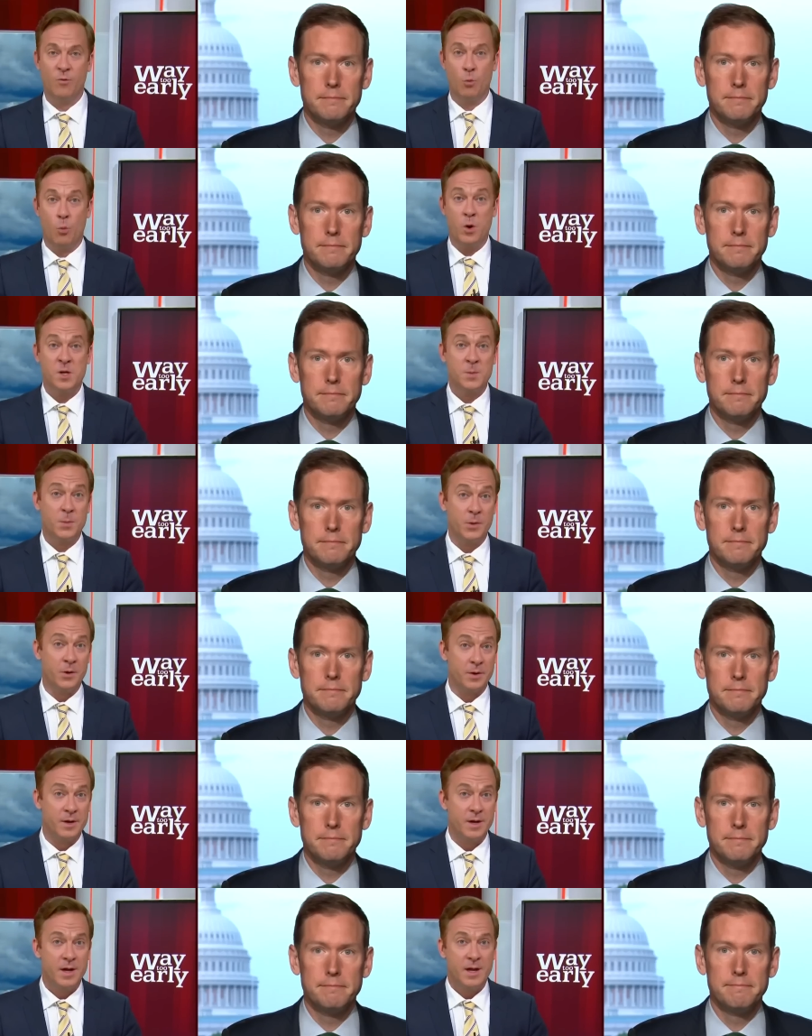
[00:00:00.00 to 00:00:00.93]
Speaker 1: of
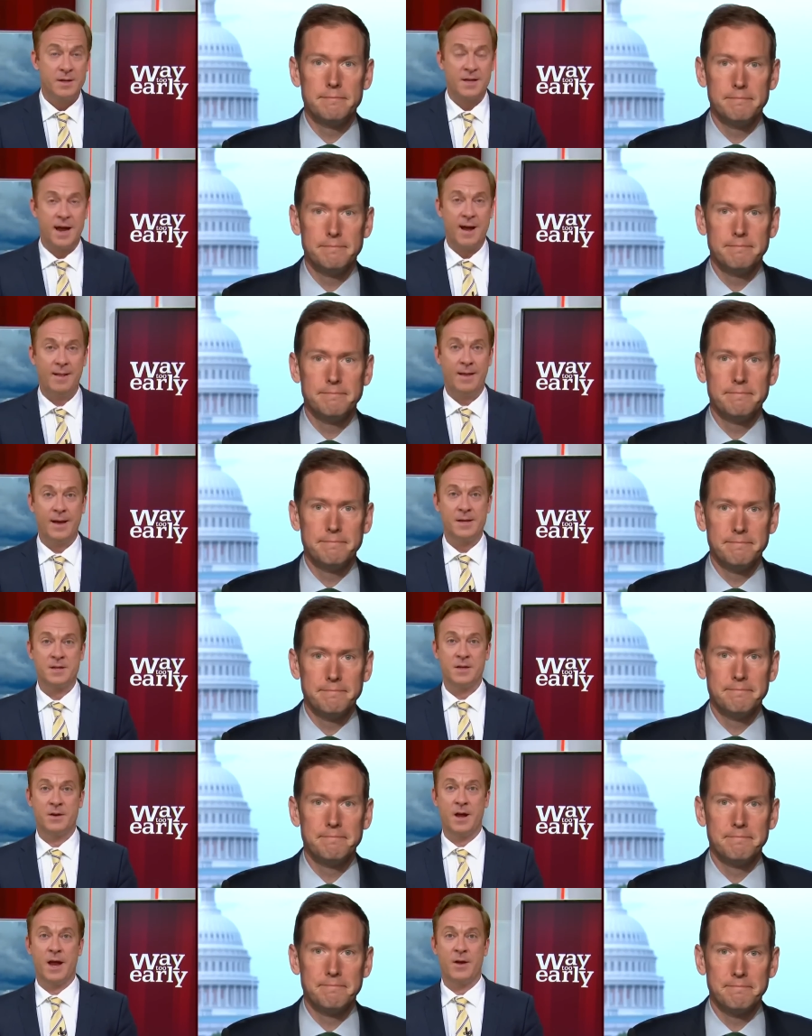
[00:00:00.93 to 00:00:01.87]
whispered to allies
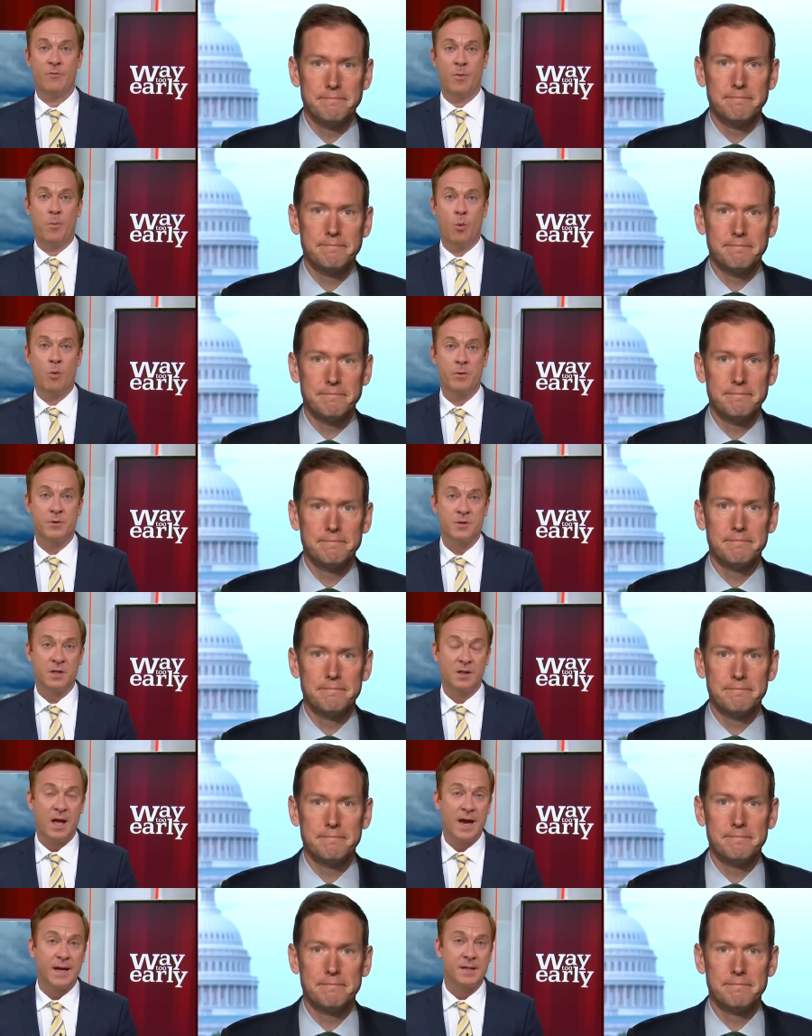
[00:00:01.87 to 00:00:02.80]
and, and reporters
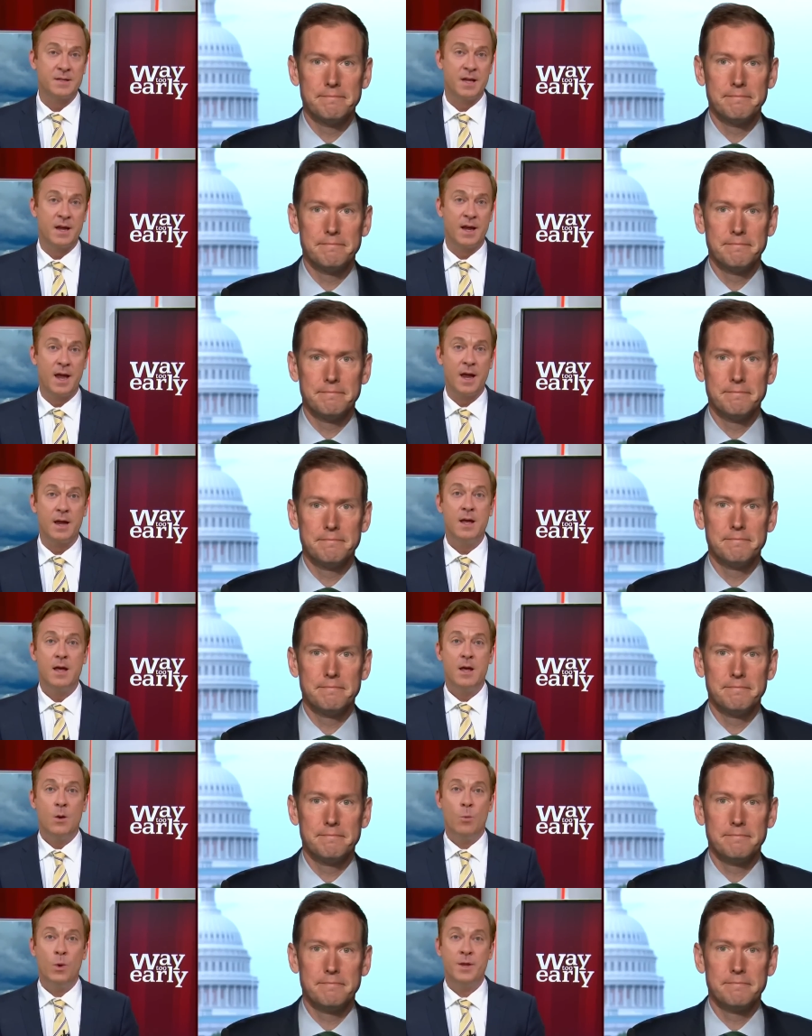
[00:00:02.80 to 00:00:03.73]
alike, saying, "Hey,
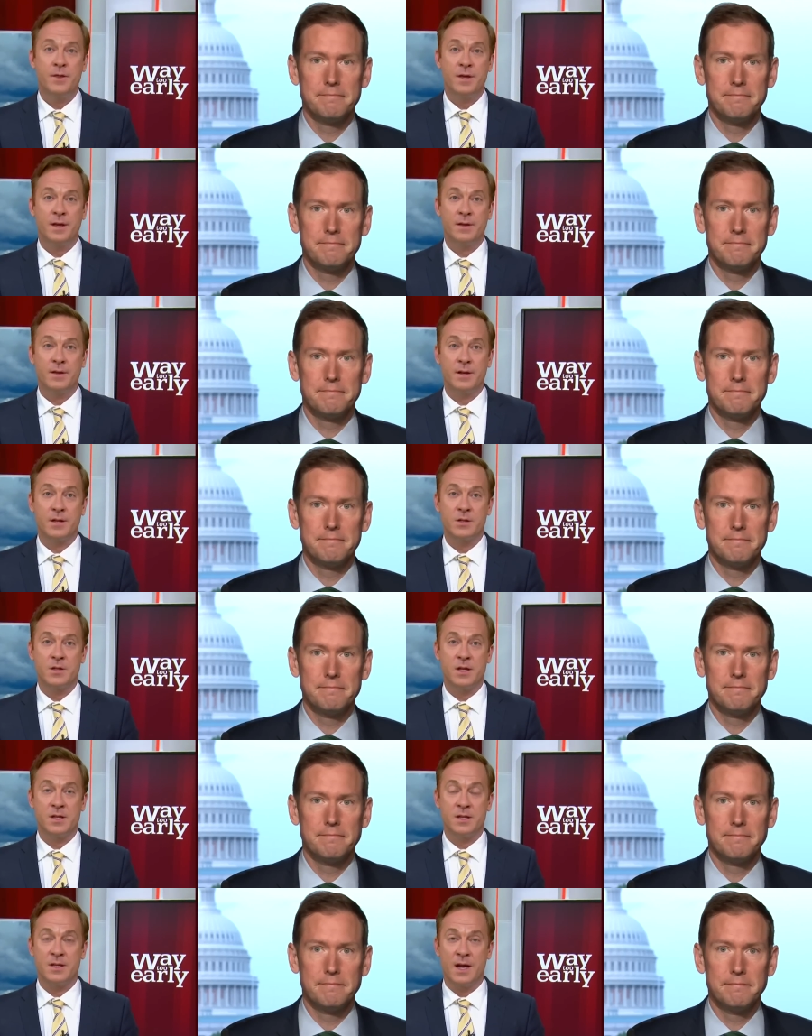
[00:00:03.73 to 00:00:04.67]
we think that
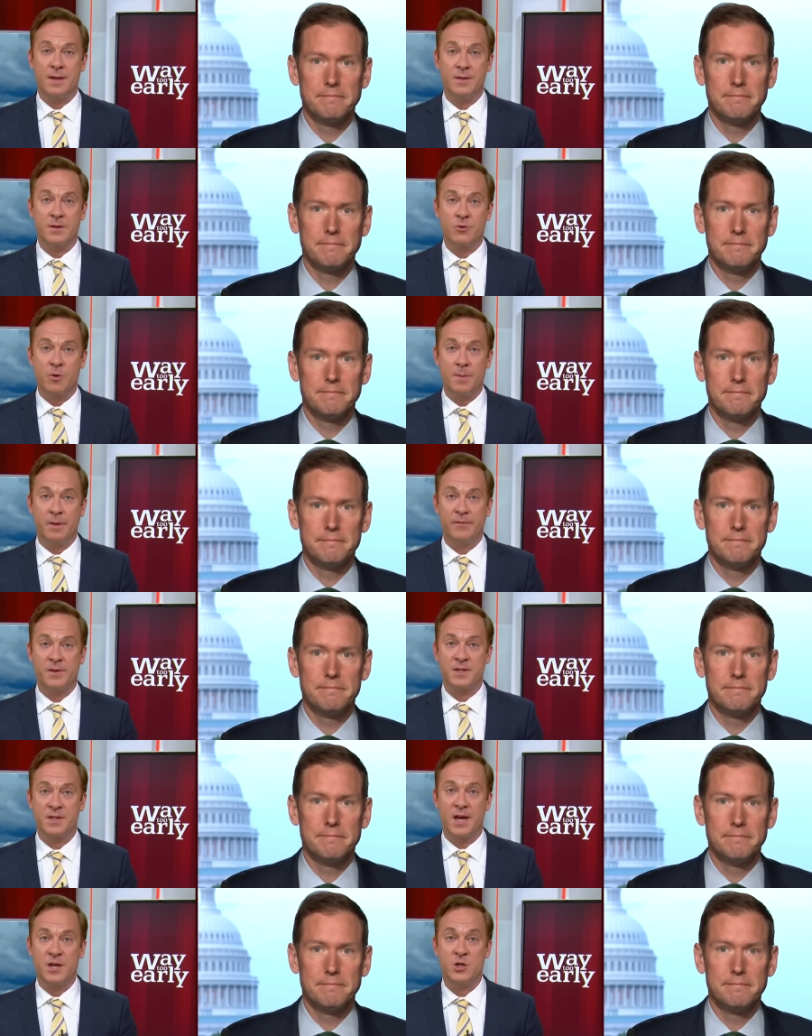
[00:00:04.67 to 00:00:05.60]
these indict these criminal
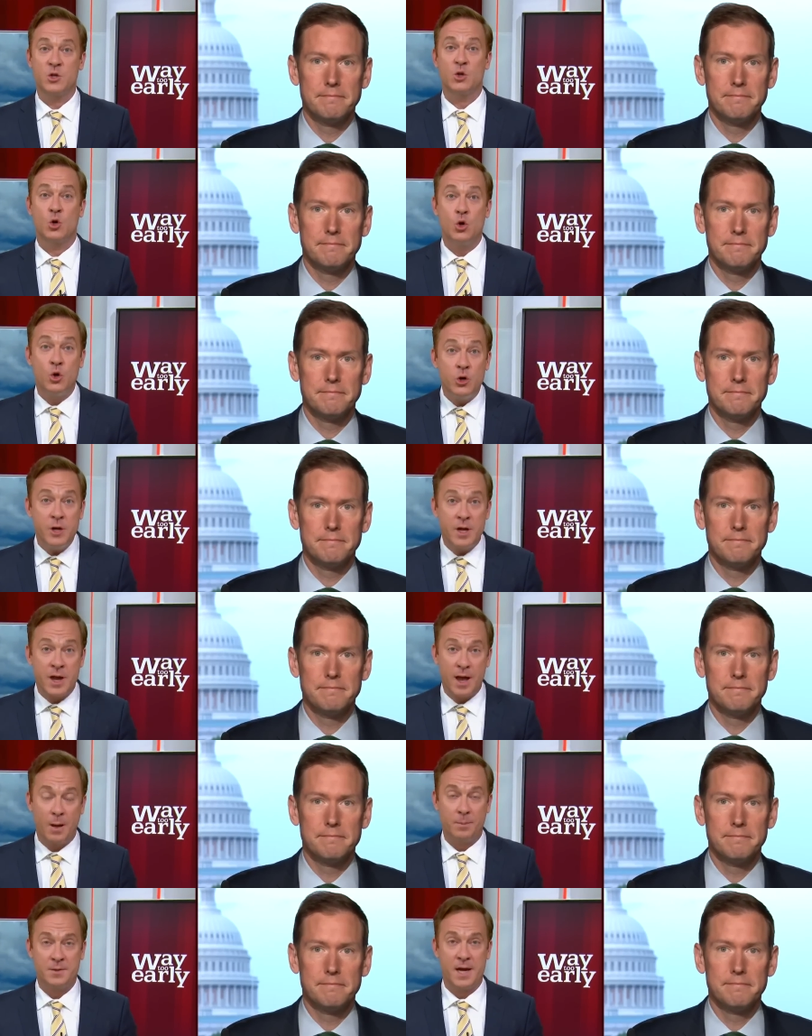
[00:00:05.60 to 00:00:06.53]
investigations could
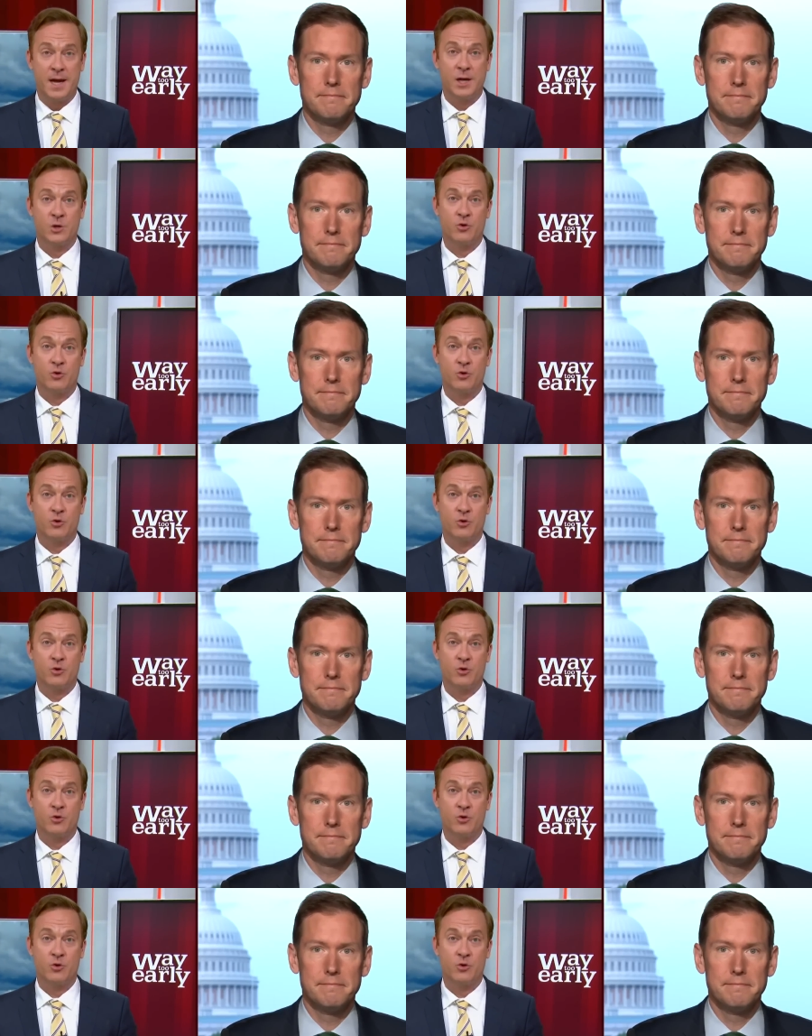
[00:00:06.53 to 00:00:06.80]
help take